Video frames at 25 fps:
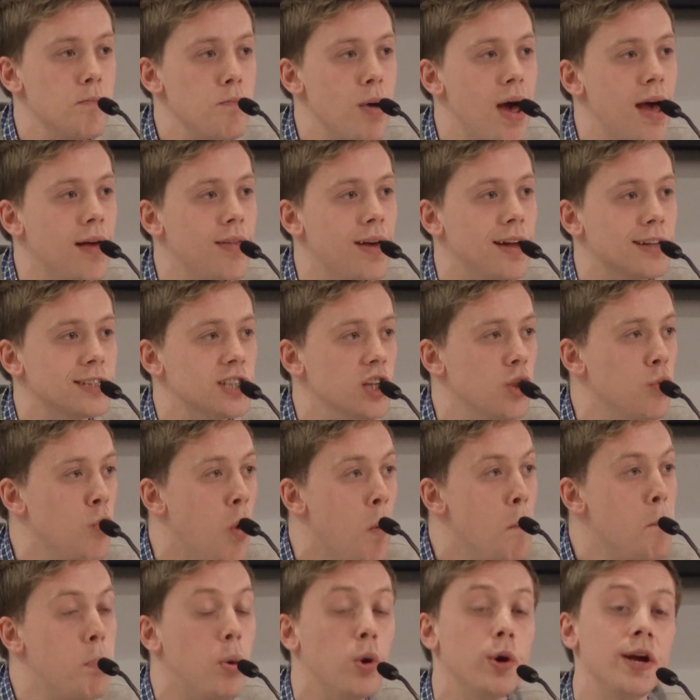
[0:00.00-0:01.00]
Compare that to the
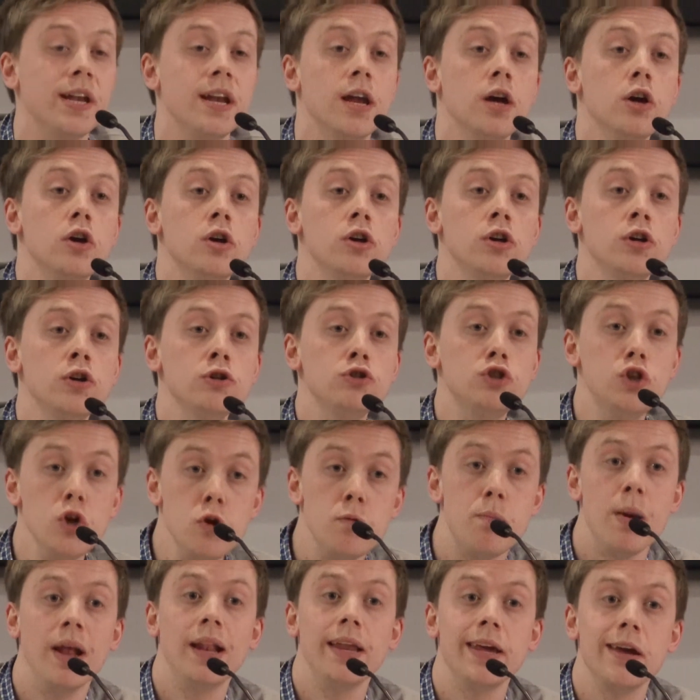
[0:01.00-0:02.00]

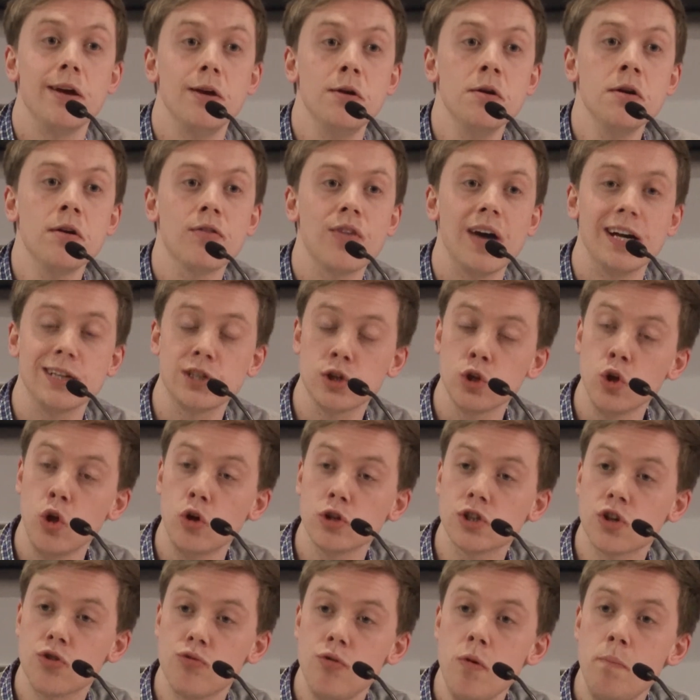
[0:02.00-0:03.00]
1.2 billion that is
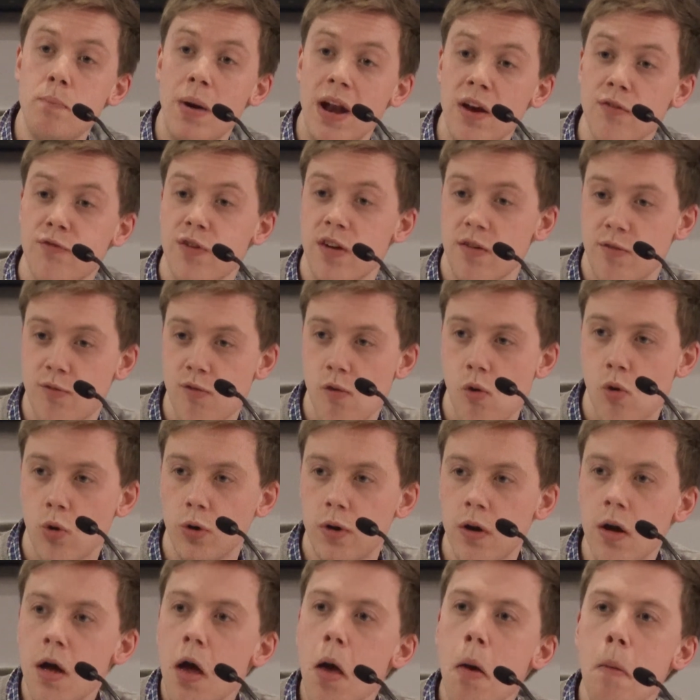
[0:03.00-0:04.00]
lost through benefit
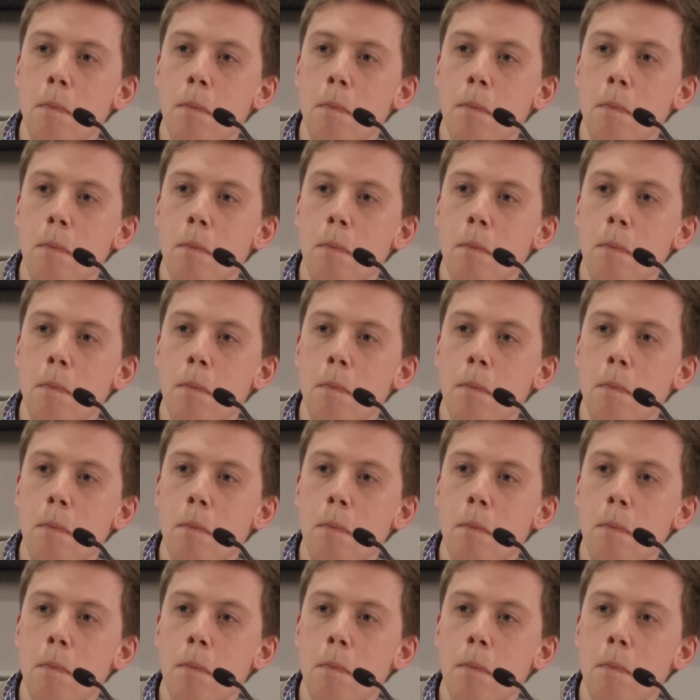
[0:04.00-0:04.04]
fraud.